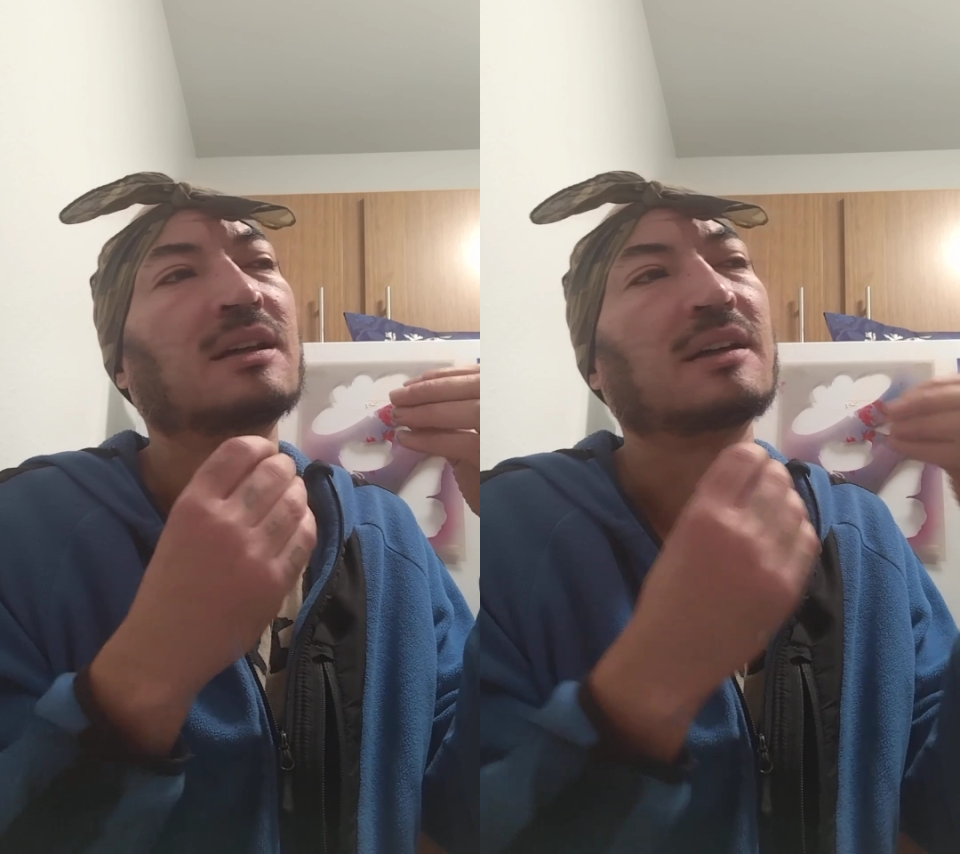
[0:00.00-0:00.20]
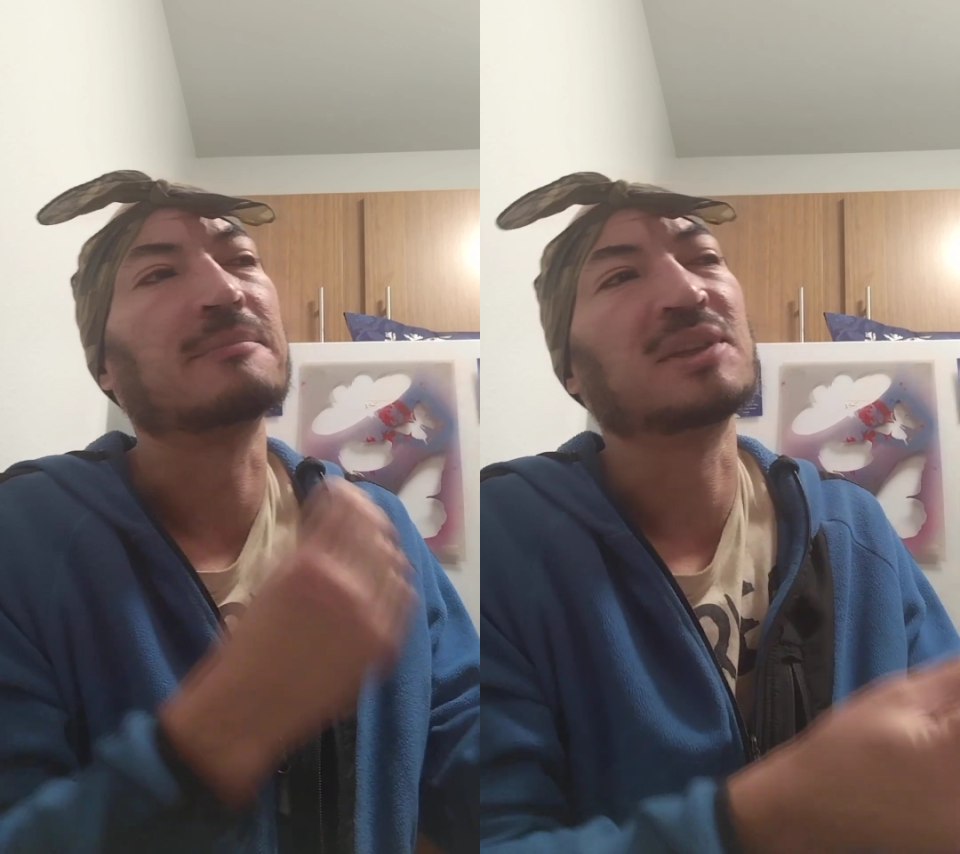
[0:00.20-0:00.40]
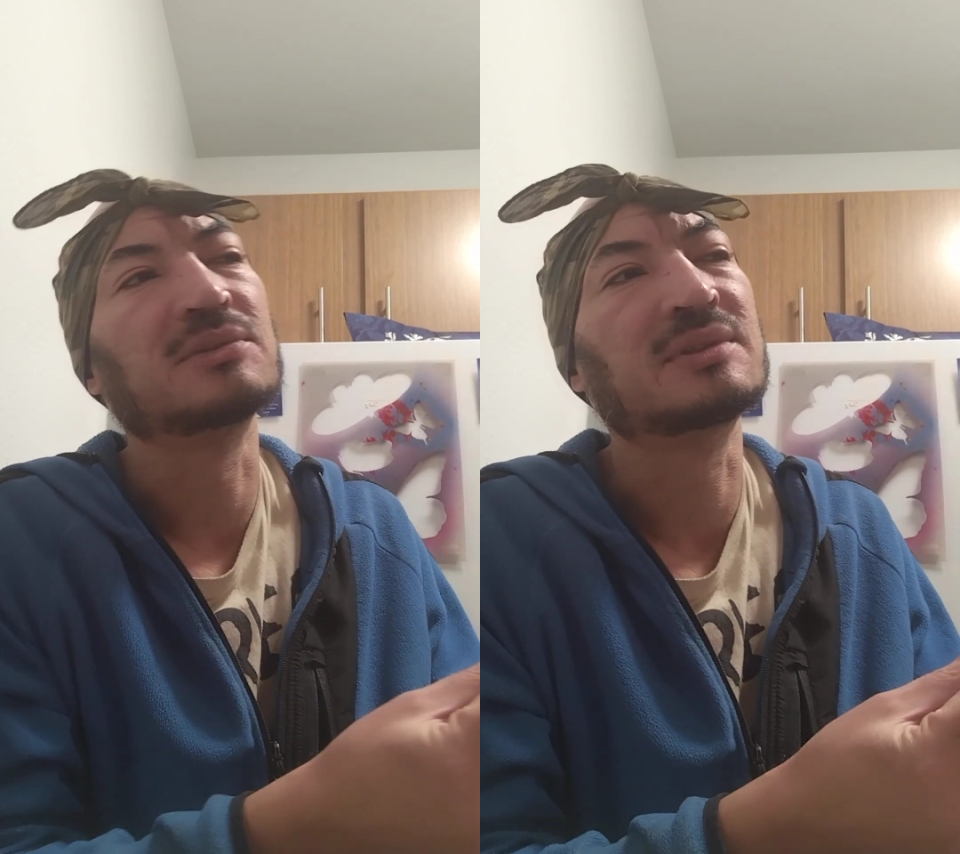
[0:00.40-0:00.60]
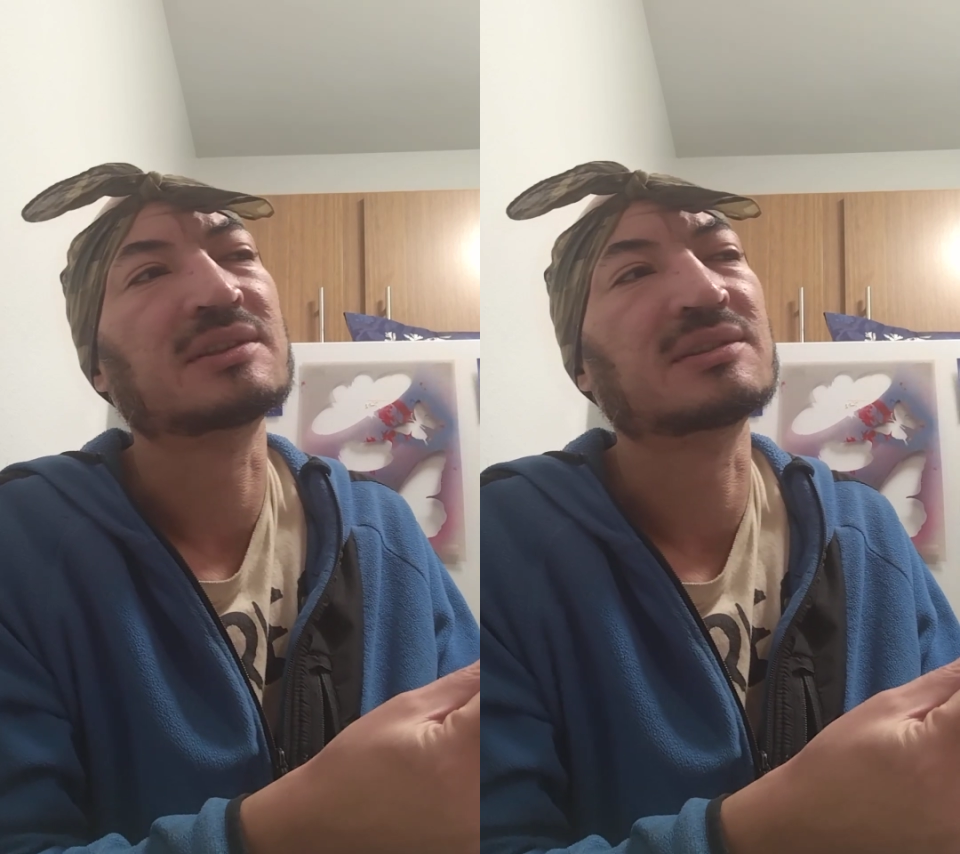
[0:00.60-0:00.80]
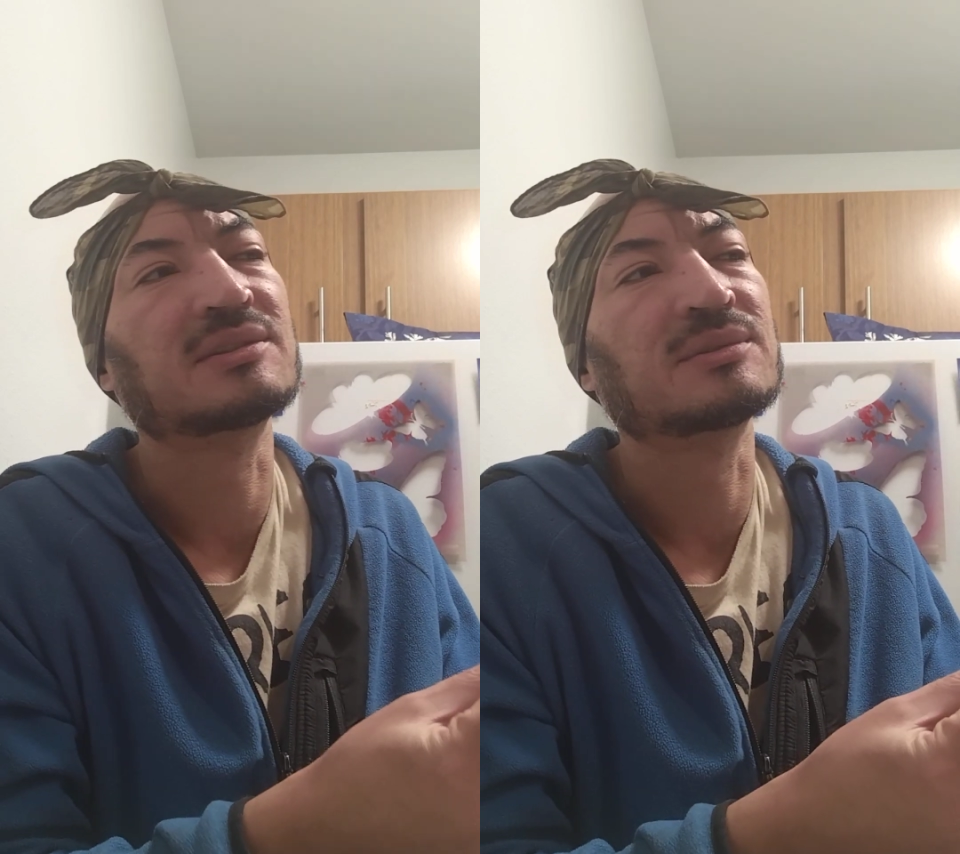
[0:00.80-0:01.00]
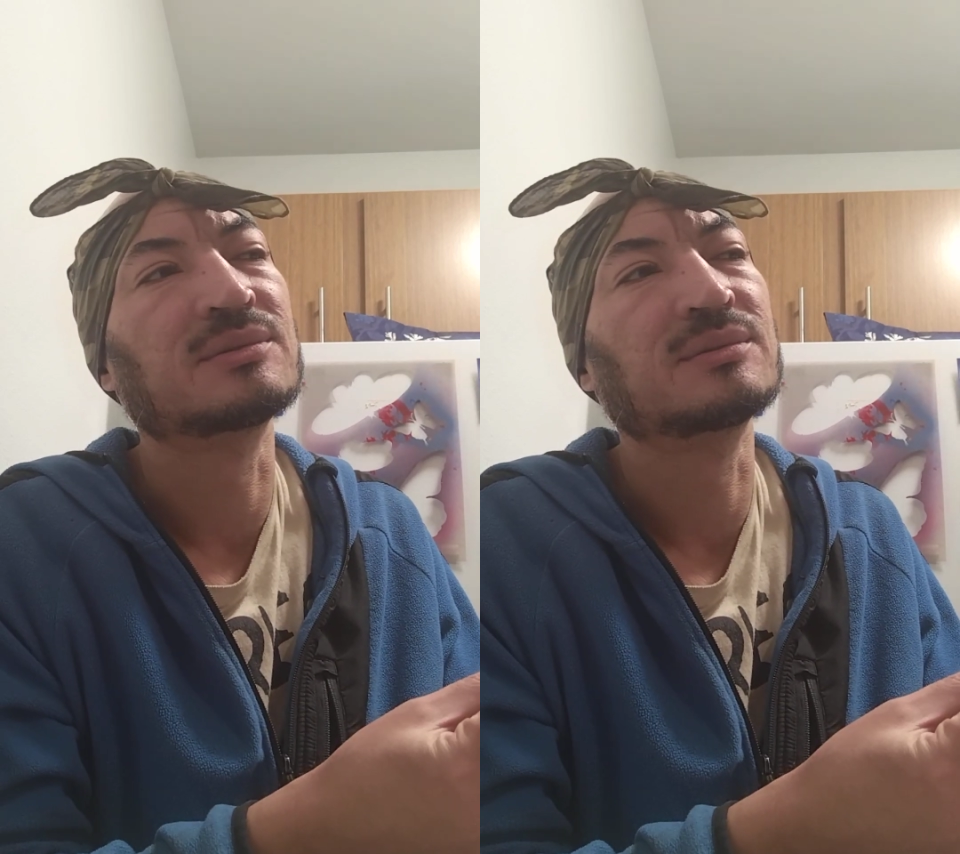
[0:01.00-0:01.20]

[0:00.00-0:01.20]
I'm used to